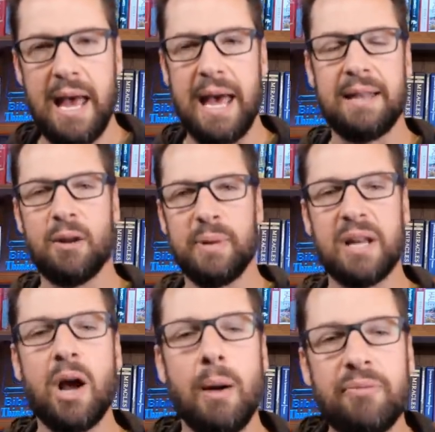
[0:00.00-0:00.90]
and they're
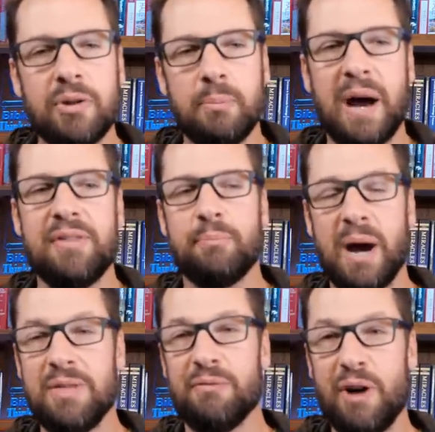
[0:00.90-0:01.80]
being comforted by the,
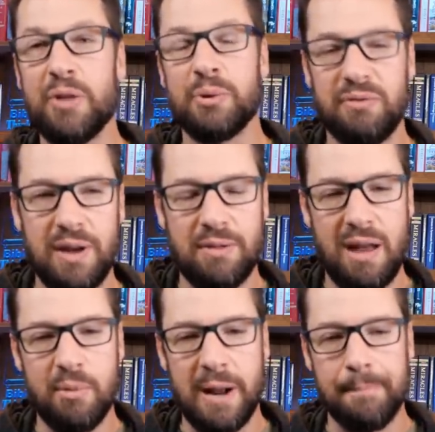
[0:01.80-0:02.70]
by the father of faith,
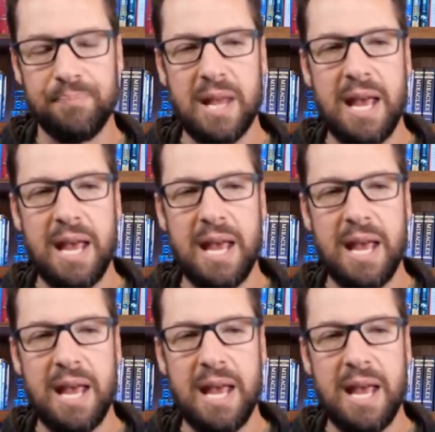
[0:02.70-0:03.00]
Abraham.